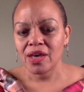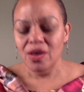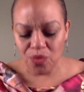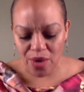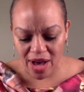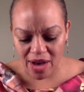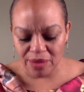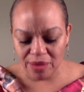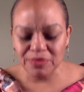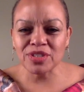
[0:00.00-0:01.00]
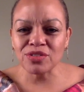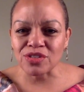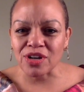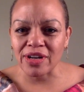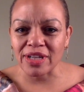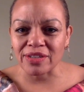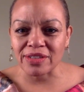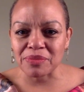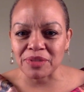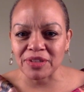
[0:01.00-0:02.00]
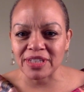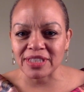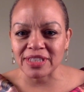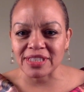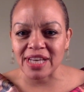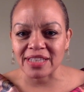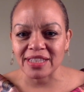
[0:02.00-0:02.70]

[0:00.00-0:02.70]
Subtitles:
Wow, I'm so sorry you experienced that.